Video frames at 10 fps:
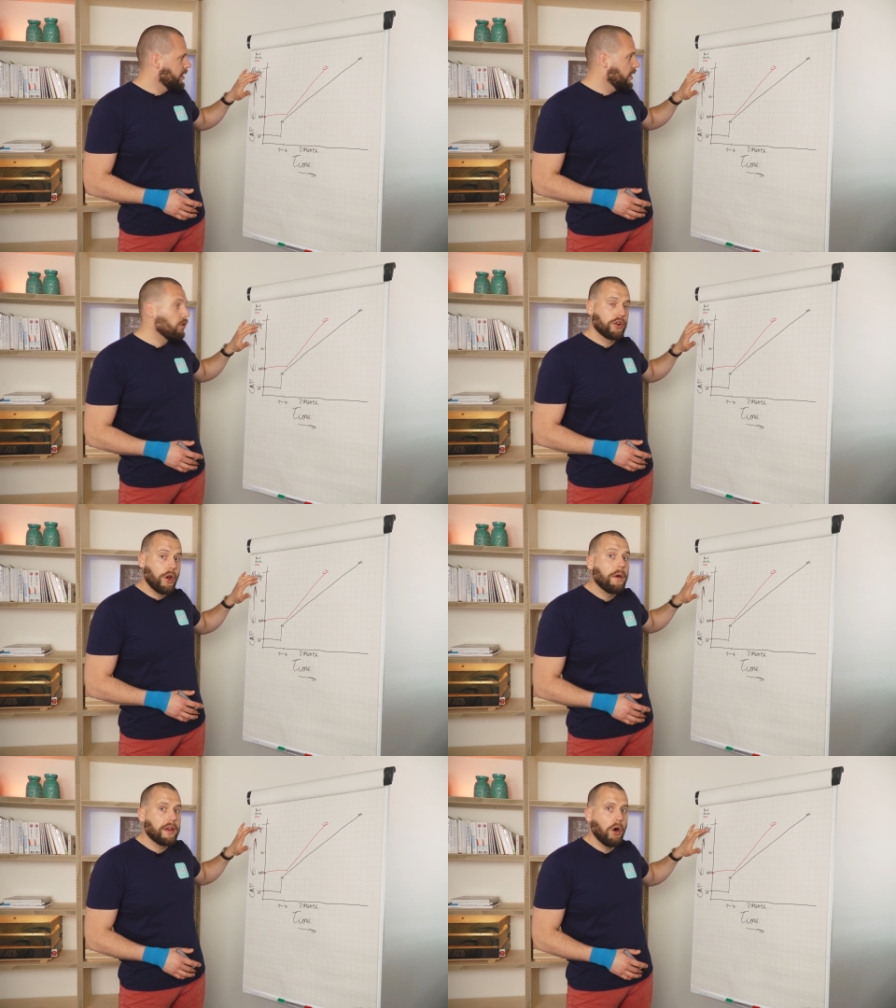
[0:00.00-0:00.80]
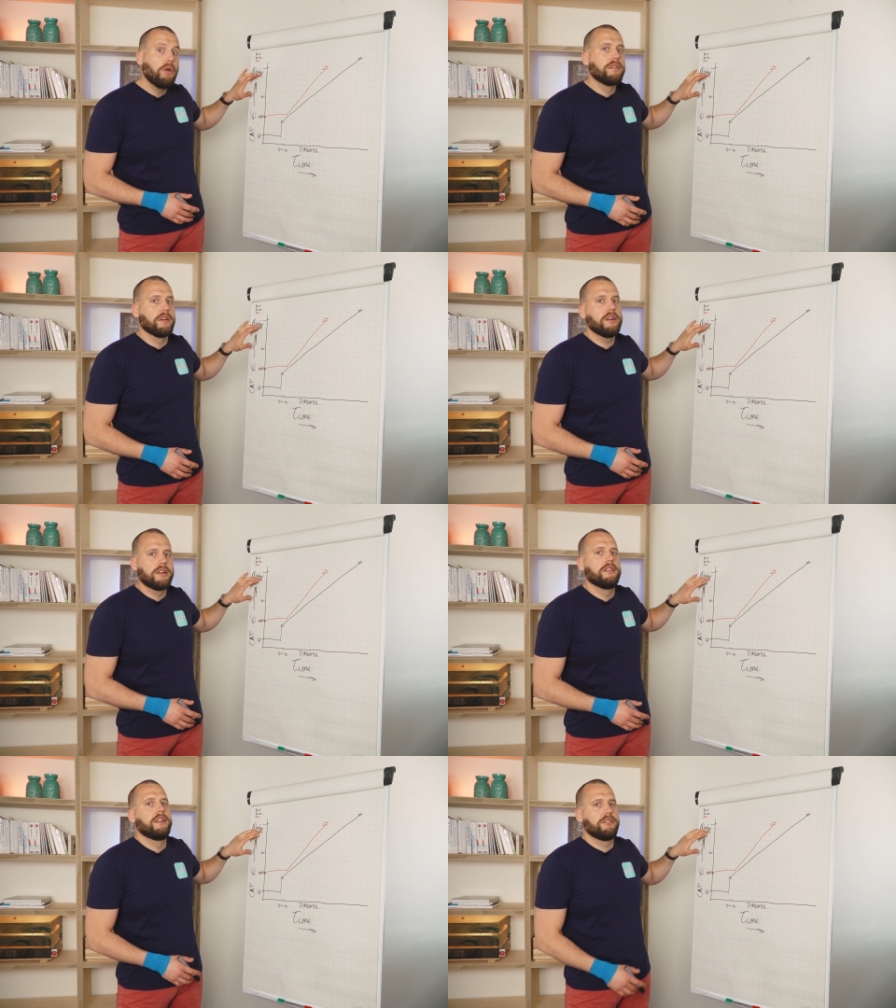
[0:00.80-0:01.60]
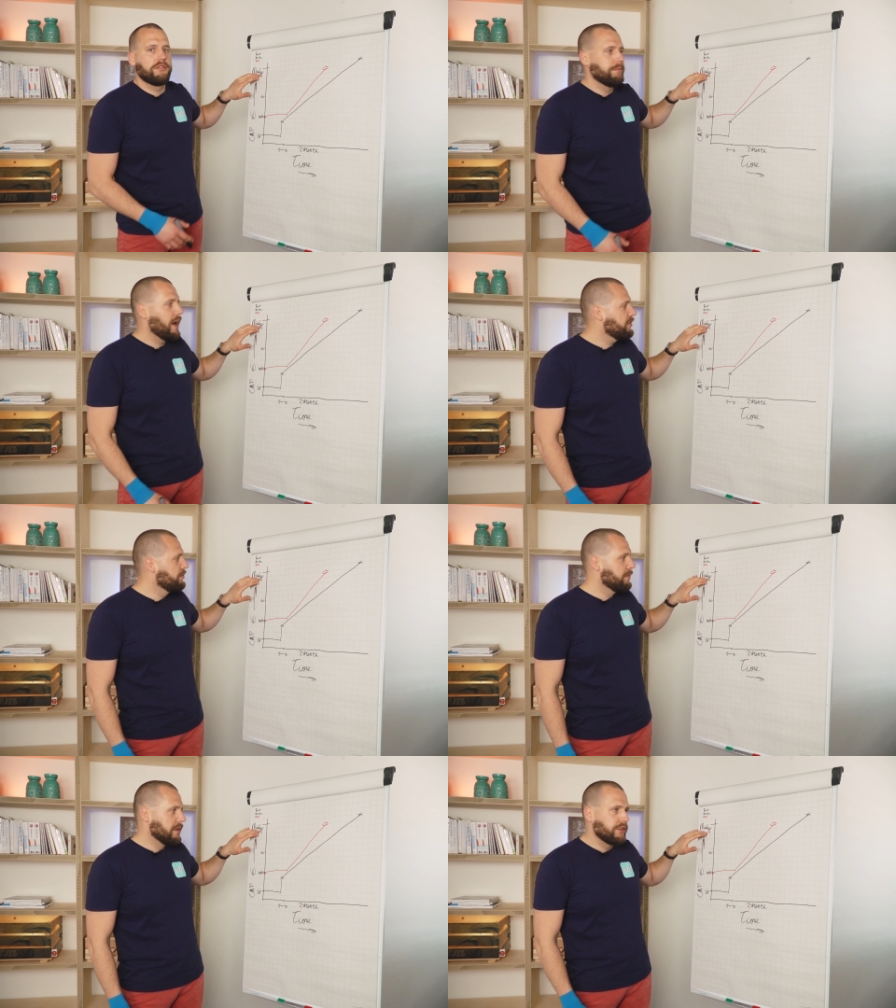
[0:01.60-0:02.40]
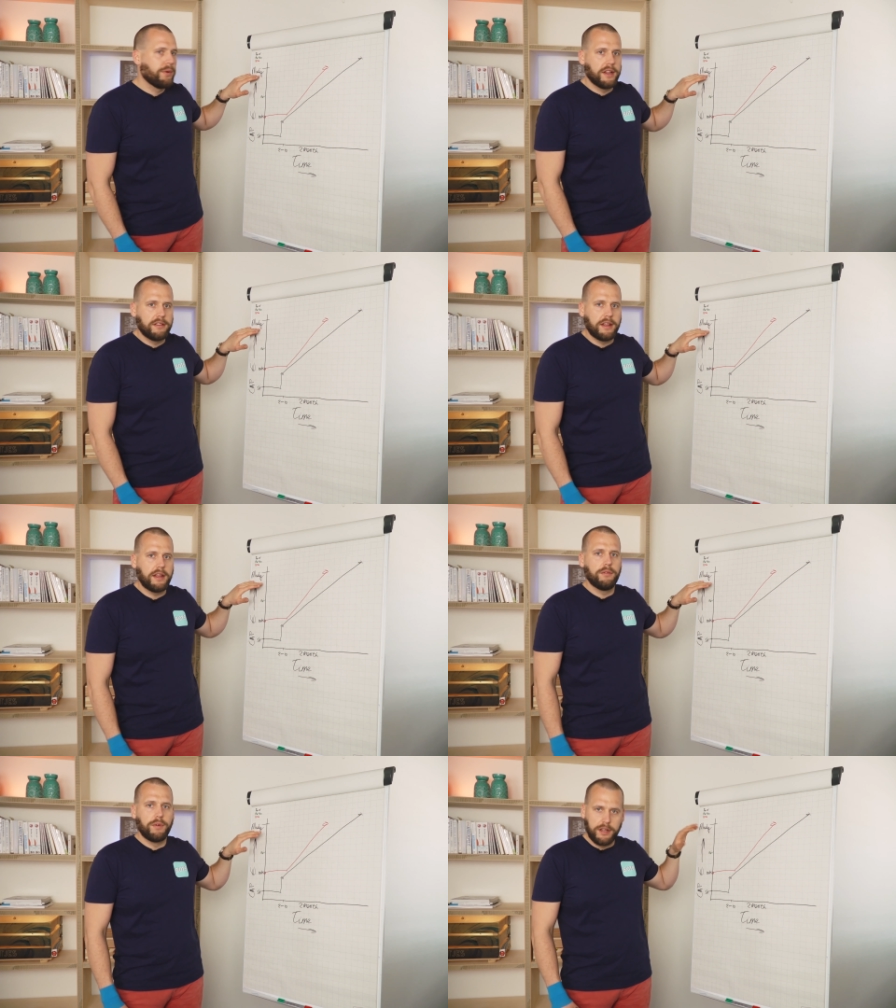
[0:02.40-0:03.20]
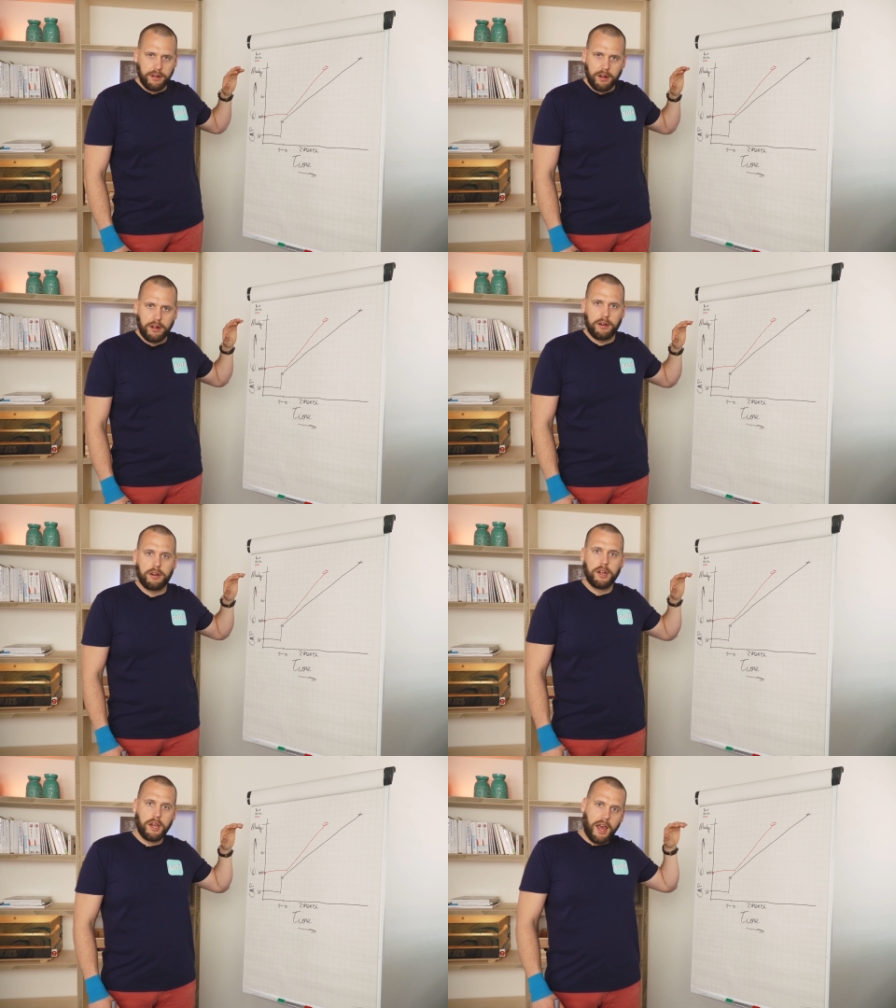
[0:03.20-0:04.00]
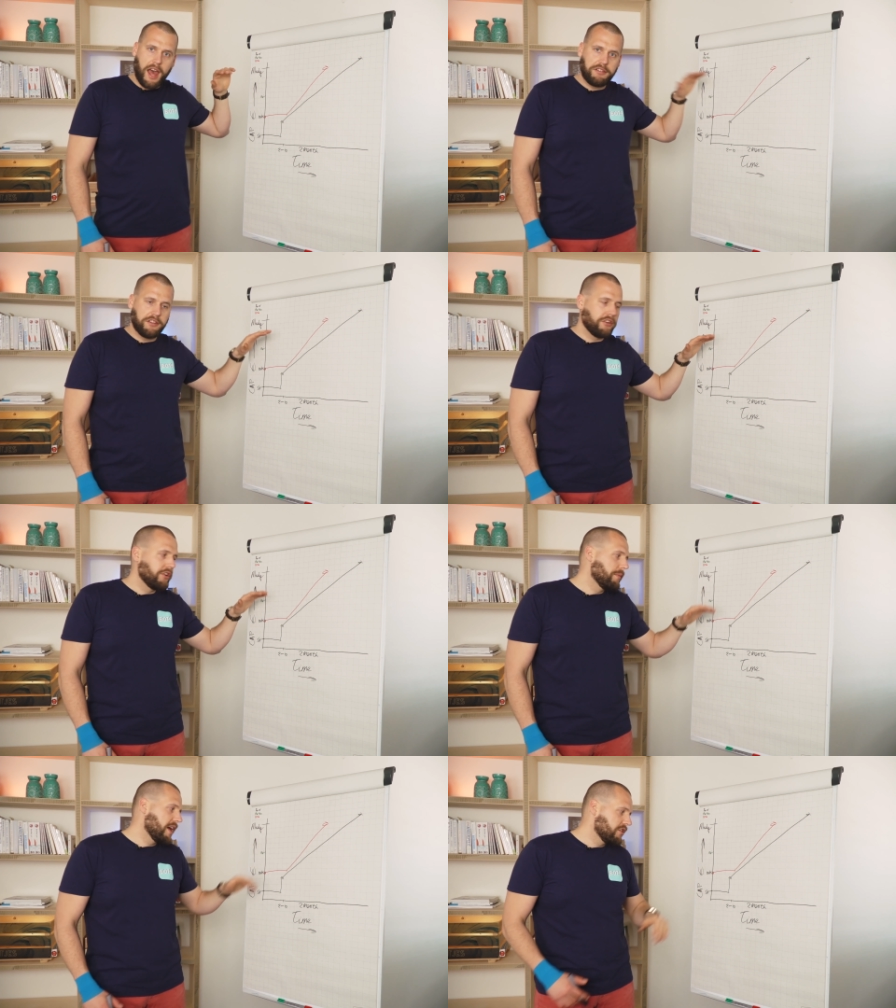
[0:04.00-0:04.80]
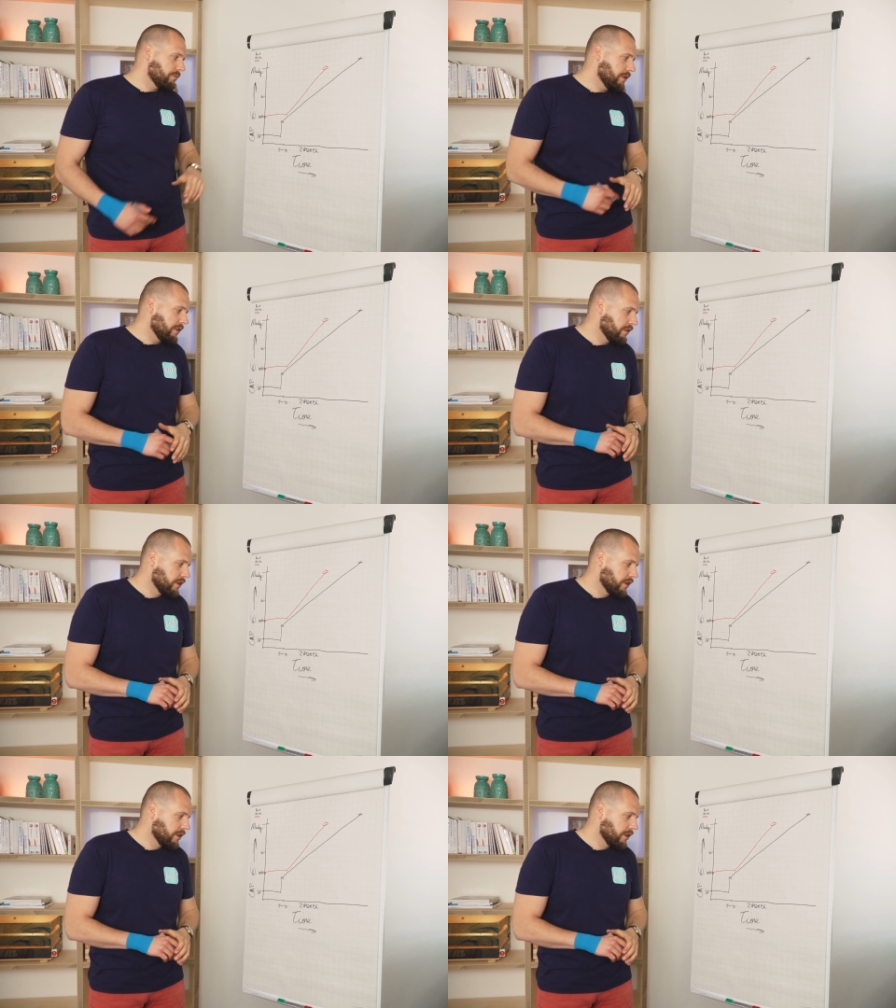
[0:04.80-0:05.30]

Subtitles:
or going over this maximum liquidity with our assets under management.